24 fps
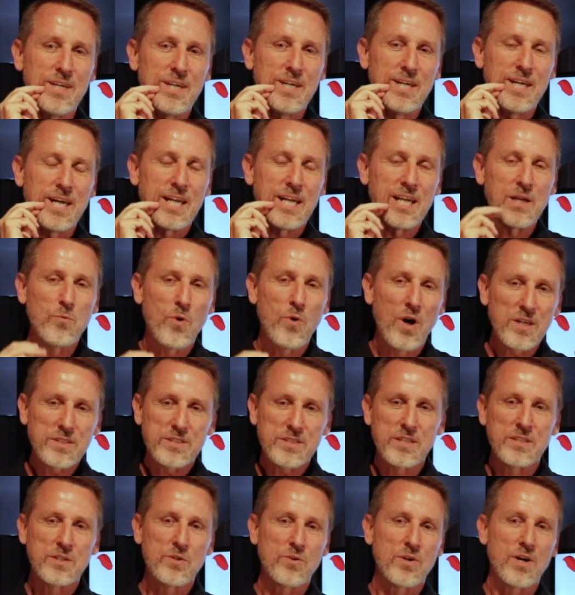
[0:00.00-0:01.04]
And he walks
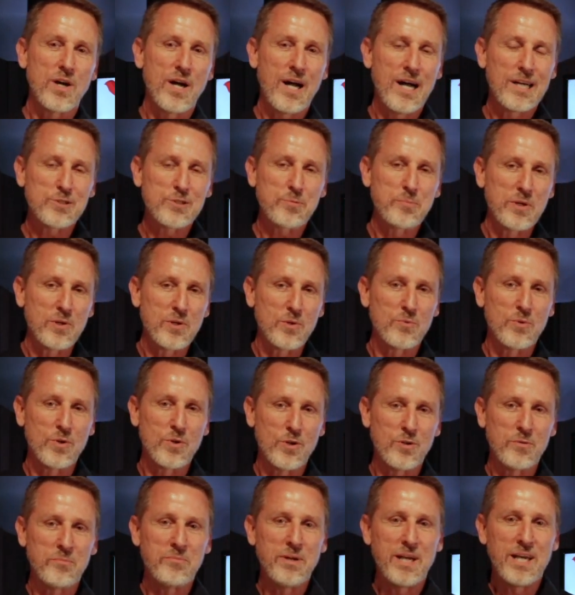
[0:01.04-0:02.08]
into her hospital
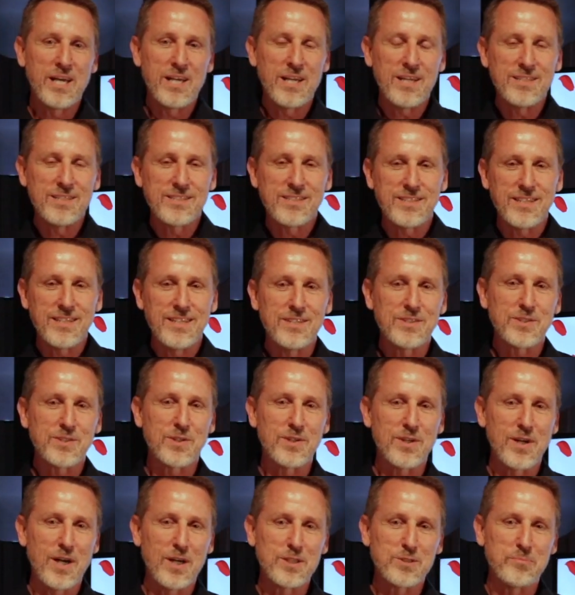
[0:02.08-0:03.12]
room and he sees her
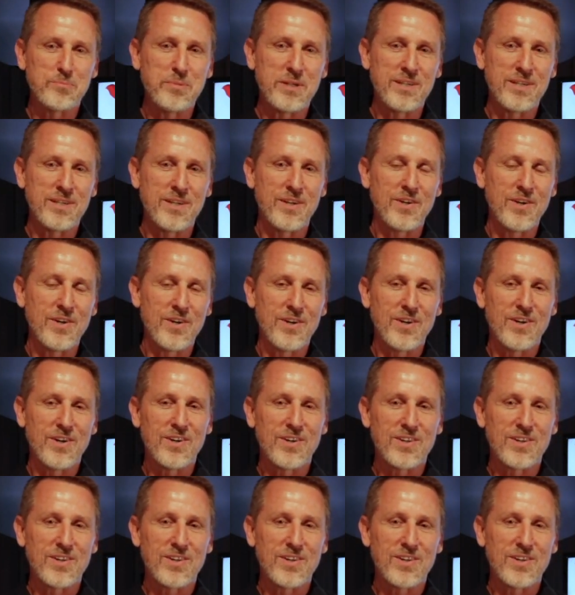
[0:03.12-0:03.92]
husband and her